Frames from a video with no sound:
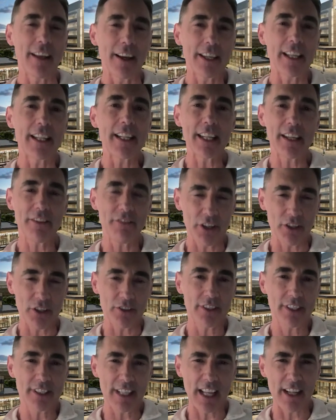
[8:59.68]
give you
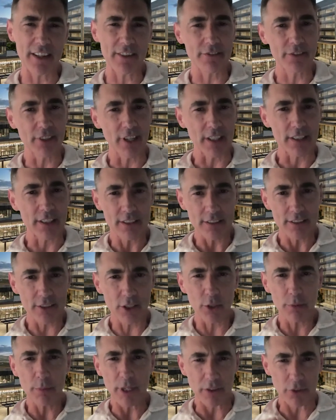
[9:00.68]
kind of a
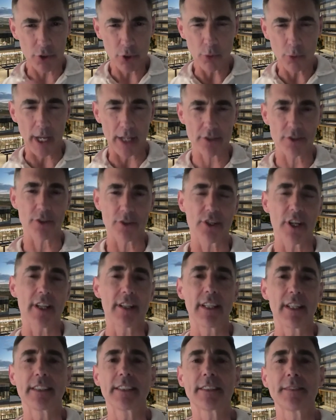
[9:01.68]
little bit of 2 answers on
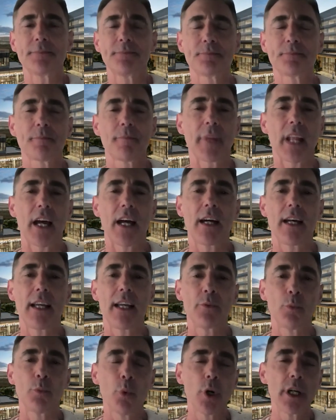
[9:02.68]
this.
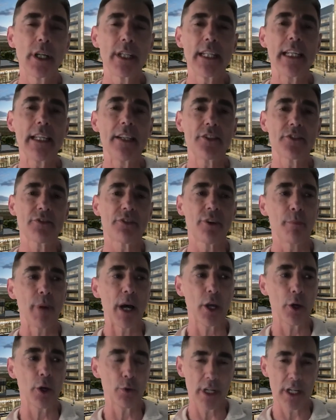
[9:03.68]
And one is from
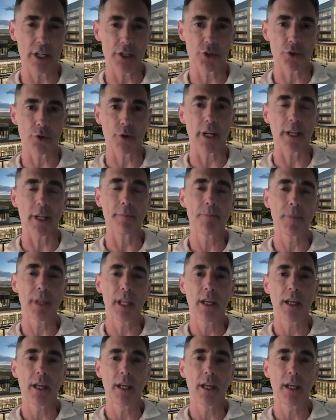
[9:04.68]
my own history.